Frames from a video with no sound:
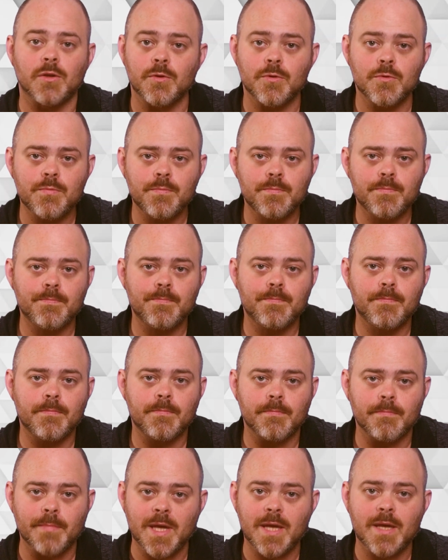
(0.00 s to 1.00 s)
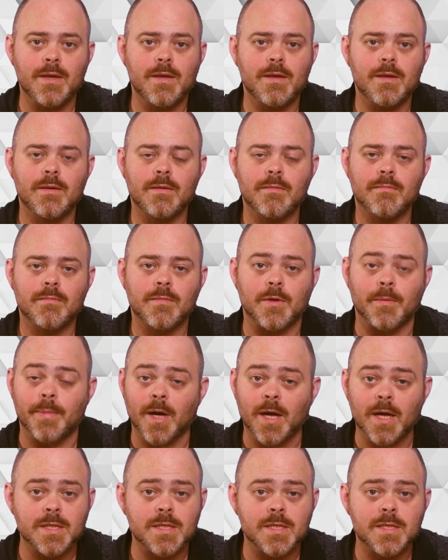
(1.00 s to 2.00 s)
You, me,
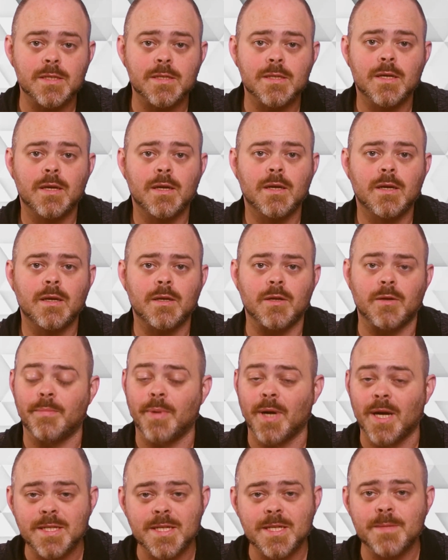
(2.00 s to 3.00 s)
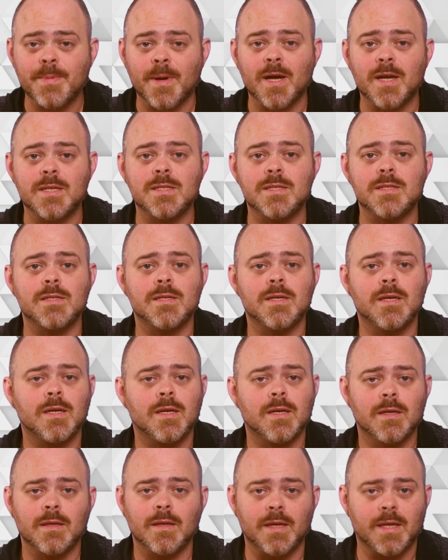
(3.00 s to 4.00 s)
your boss, your boss's boss,
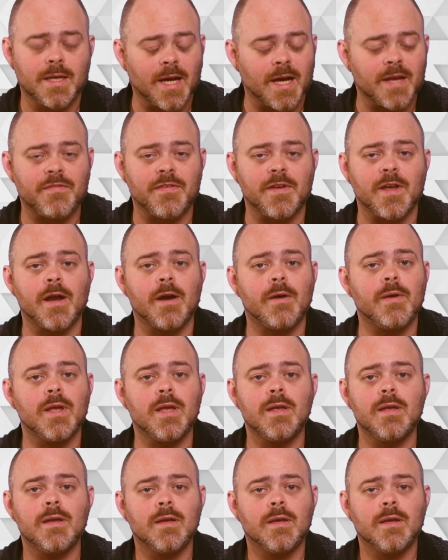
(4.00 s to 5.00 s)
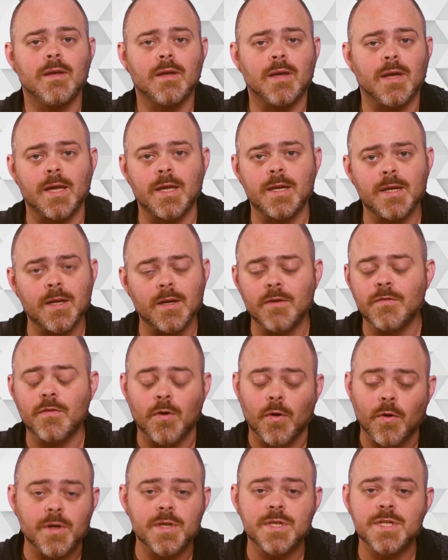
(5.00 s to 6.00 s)
Guy Fieri, and
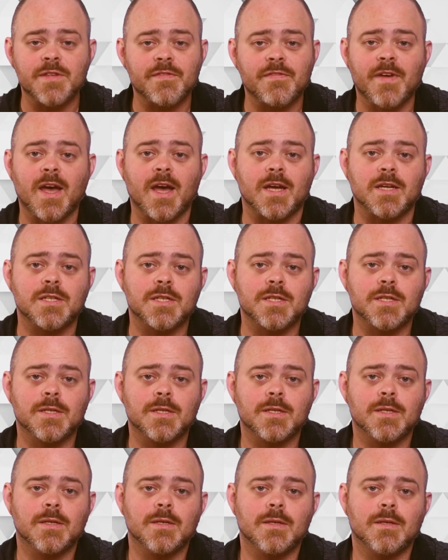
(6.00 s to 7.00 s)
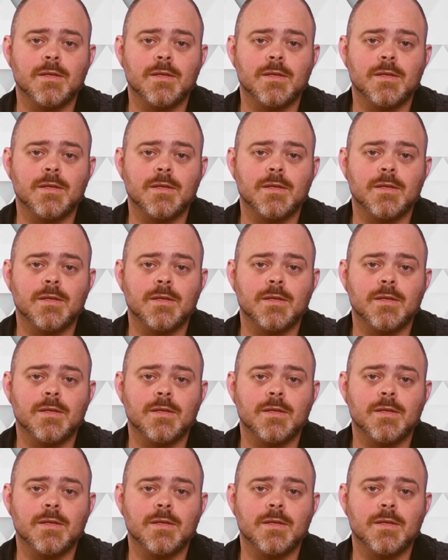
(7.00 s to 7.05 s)
of course the Fash.